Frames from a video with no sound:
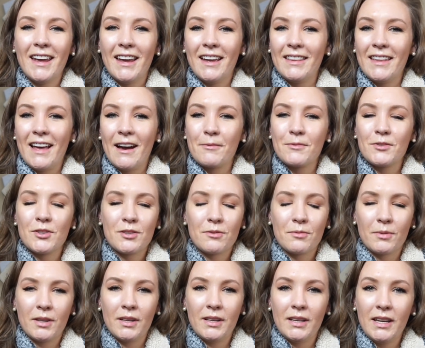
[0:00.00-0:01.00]
and that was
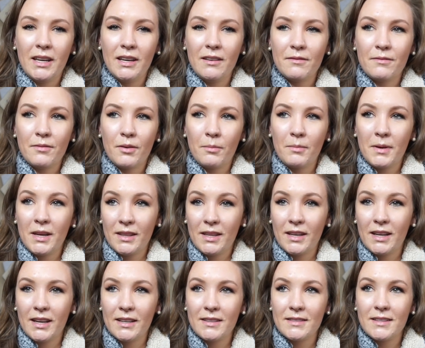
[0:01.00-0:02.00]
just really neat for me and
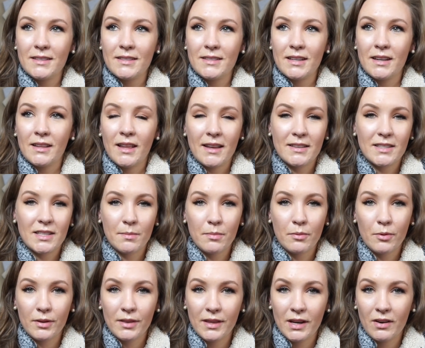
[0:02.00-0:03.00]
the kids to see that
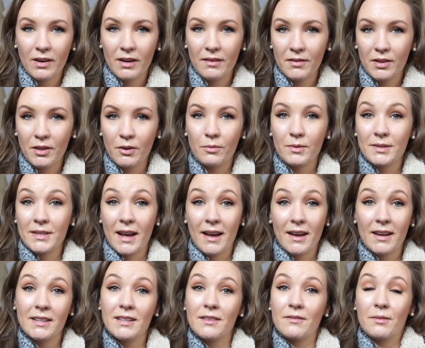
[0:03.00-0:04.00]
support there, even though it was
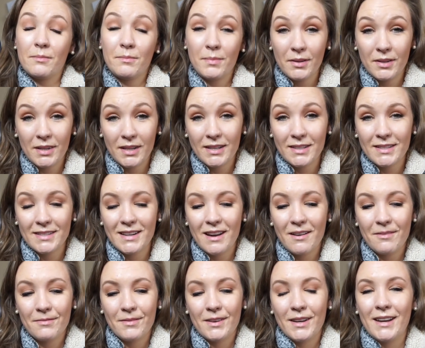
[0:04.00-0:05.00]
at a different building and stuff.